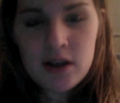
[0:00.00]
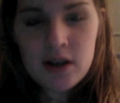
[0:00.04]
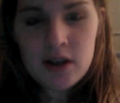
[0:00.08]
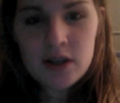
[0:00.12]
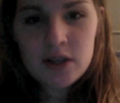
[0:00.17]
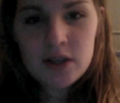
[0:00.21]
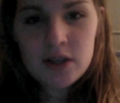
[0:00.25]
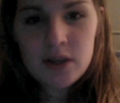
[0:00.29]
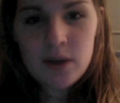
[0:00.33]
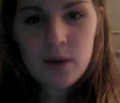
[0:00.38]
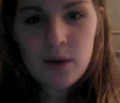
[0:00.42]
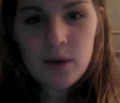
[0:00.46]

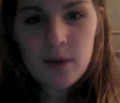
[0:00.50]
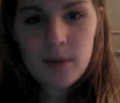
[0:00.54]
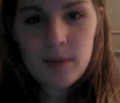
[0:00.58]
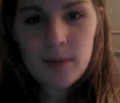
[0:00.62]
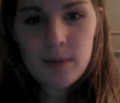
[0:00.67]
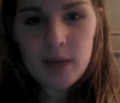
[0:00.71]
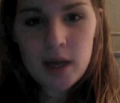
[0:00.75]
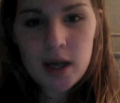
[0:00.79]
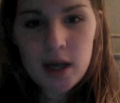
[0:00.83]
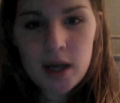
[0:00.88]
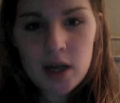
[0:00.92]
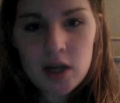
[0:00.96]
So I'm
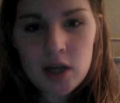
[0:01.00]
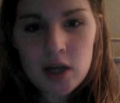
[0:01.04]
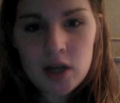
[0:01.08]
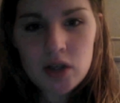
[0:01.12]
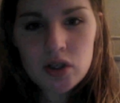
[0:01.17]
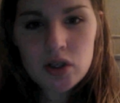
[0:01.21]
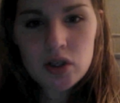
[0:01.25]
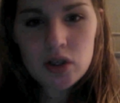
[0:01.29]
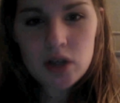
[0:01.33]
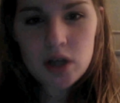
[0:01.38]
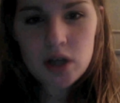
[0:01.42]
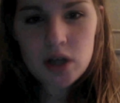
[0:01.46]
Paige.
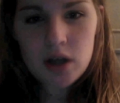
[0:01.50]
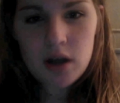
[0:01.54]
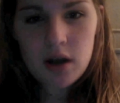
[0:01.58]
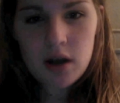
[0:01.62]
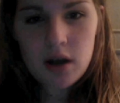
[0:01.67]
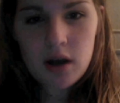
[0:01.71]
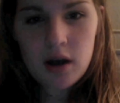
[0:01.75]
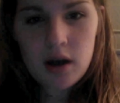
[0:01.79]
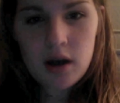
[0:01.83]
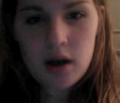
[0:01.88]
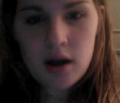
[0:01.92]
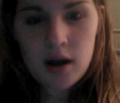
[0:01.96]

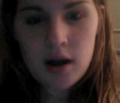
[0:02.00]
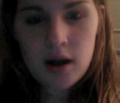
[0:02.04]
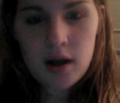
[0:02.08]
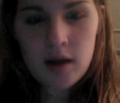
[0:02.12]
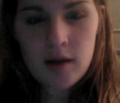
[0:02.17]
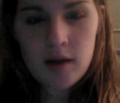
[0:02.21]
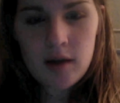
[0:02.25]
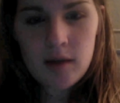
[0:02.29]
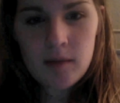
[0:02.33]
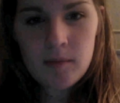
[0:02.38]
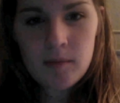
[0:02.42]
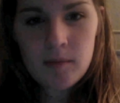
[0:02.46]
I